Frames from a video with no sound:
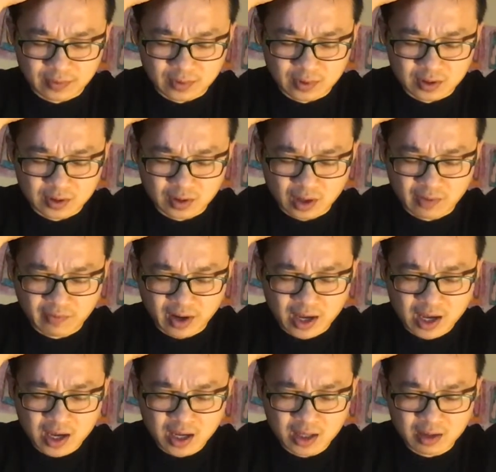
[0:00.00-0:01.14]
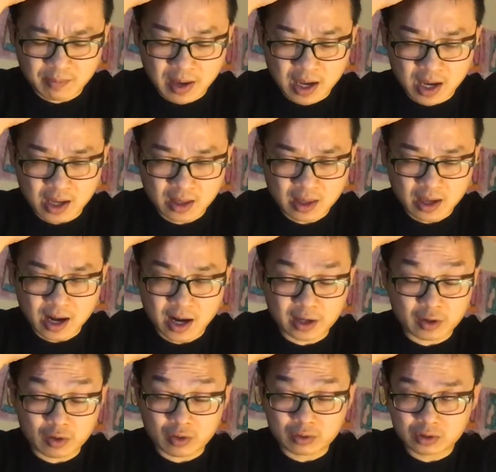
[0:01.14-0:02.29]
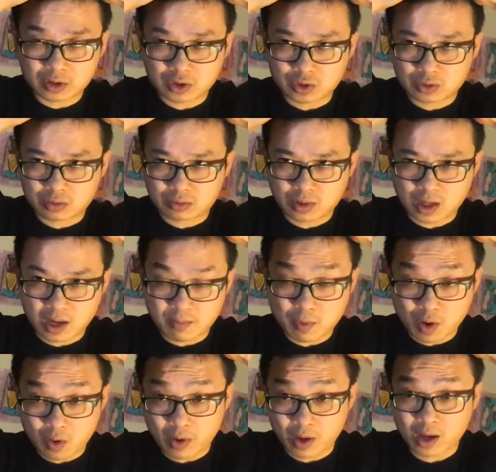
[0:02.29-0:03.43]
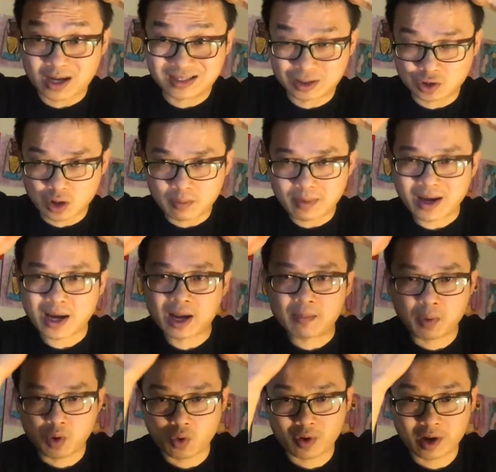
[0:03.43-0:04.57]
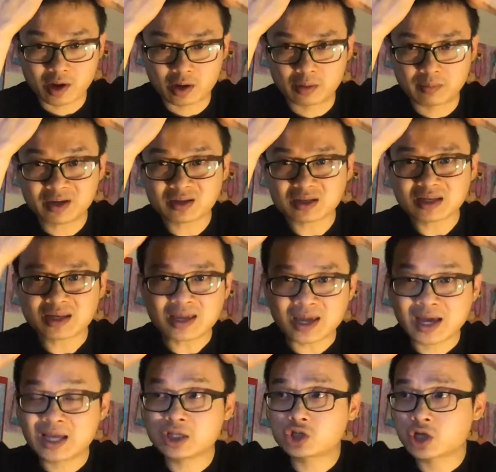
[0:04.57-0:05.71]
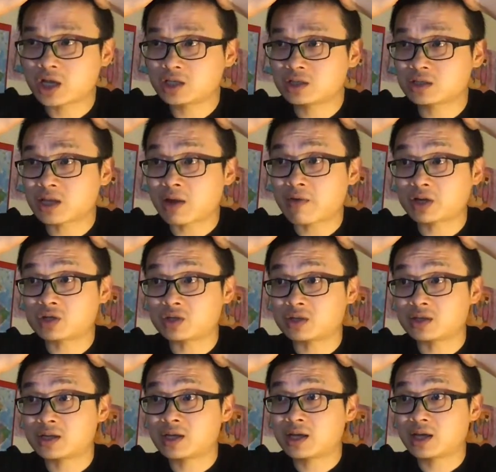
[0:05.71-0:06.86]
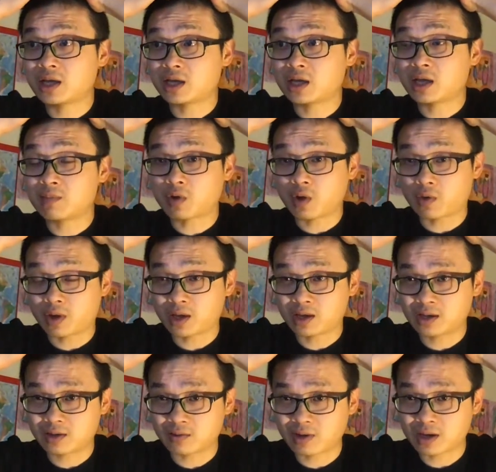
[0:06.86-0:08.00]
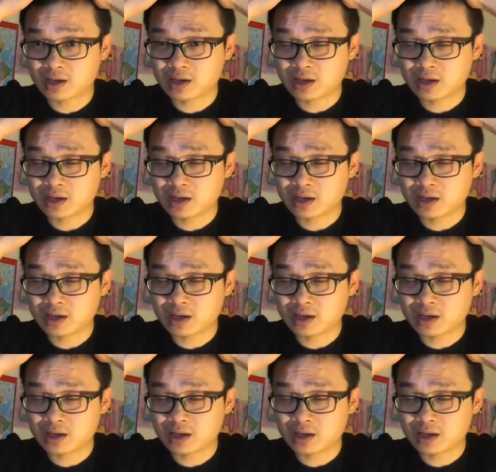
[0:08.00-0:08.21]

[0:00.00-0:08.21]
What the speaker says: So if I hit the pain, I don't keep going. I stop and pull out a little bit and change the direction and keep going. All right.